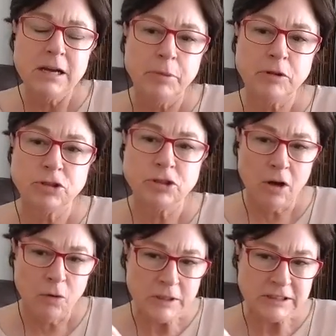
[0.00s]
But there's
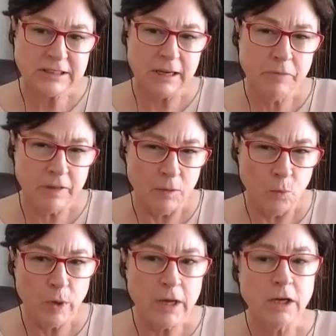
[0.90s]
always something
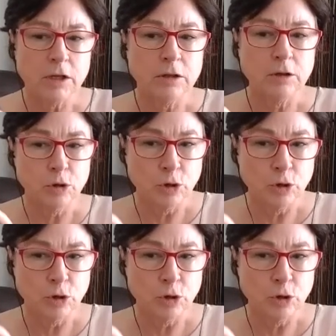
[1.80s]
we can